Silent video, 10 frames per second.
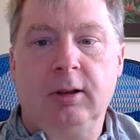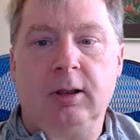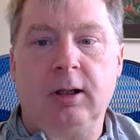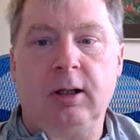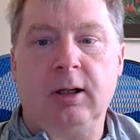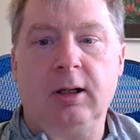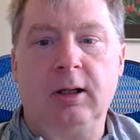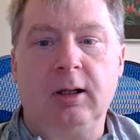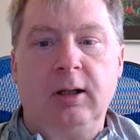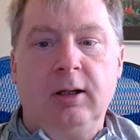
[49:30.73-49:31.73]

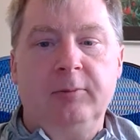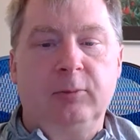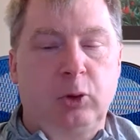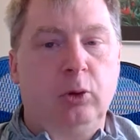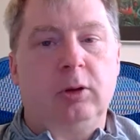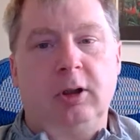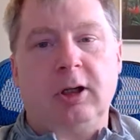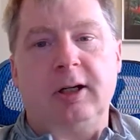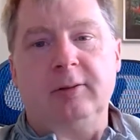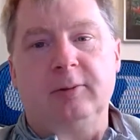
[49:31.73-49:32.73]
Cool. All
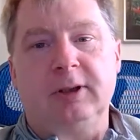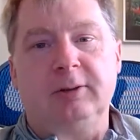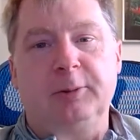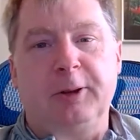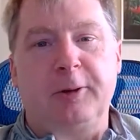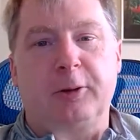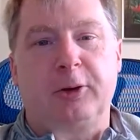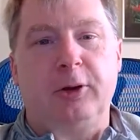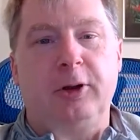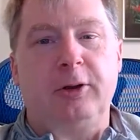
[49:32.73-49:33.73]
right. Well, we're either
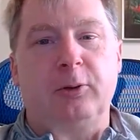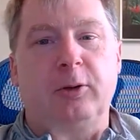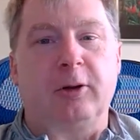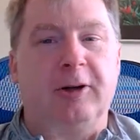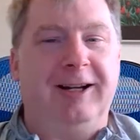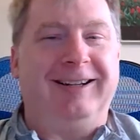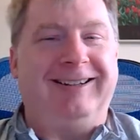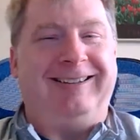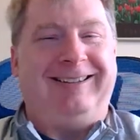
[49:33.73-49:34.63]
good or we